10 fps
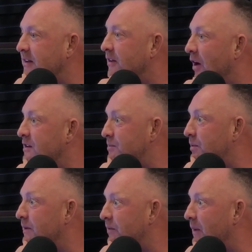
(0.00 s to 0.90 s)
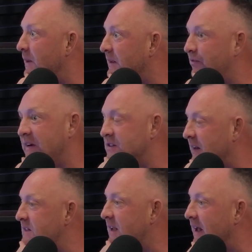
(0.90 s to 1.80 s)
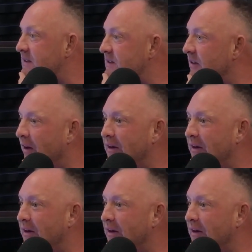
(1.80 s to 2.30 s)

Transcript: You know, he's fights on ice skates, you know.